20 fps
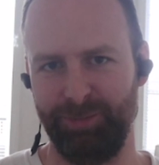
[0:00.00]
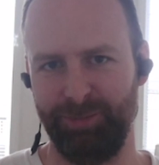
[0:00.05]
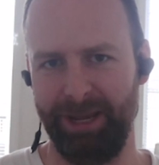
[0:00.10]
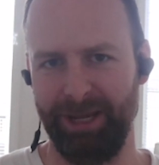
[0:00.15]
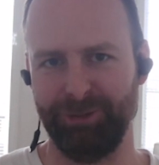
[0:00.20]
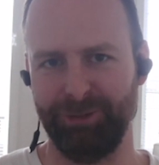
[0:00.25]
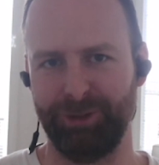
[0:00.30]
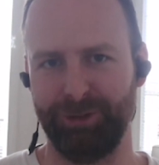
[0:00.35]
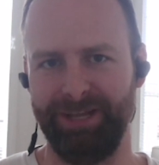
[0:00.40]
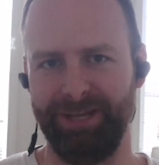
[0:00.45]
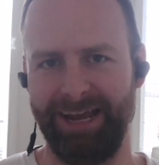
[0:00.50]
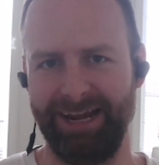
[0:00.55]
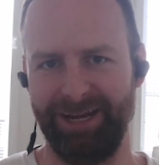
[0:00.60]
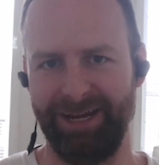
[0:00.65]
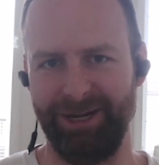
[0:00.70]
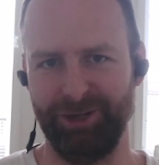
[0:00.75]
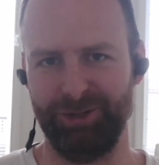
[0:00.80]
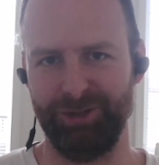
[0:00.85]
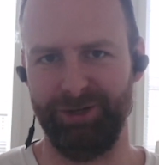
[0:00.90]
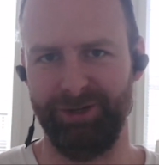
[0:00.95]
major tech
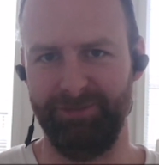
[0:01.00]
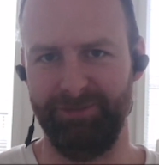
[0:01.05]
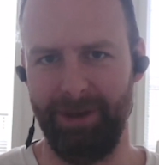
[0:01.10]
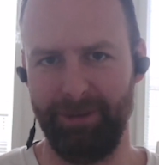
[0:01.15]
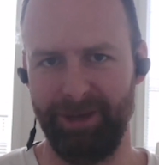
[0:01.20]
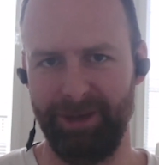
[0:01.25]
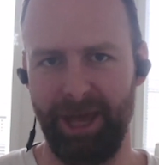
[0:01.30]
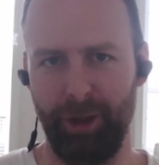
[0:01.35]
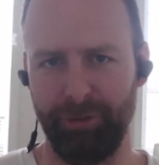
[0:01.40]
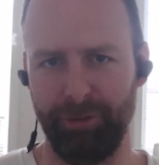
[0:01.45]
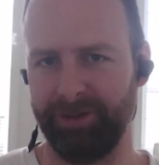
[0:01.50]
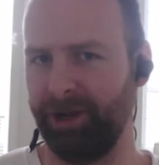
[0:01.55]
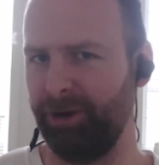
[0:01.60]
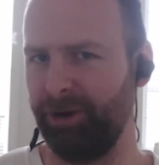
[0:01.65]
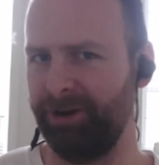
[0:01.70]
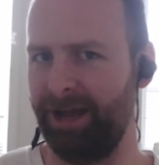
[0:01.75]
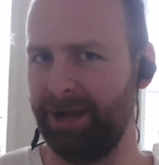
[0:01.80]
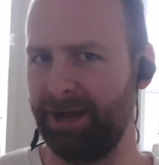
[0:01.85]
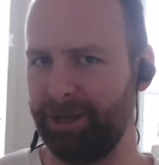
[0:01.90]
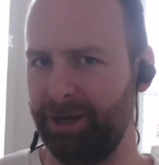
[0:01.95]
initiative, maybe
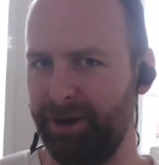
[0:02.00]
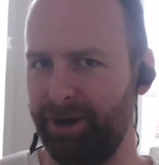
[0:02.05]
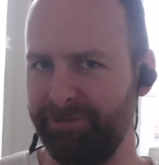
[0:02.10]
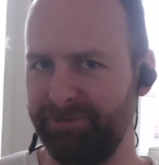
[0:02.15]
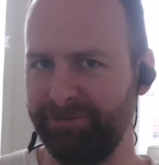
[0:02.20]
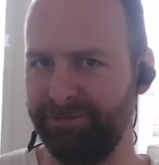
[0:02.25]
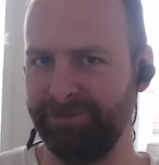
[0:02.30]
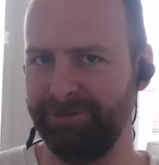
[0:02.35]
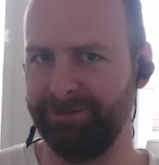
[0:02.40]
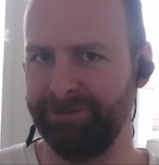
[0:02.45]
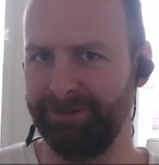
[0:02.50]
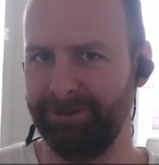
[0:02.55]
healthcare.gov,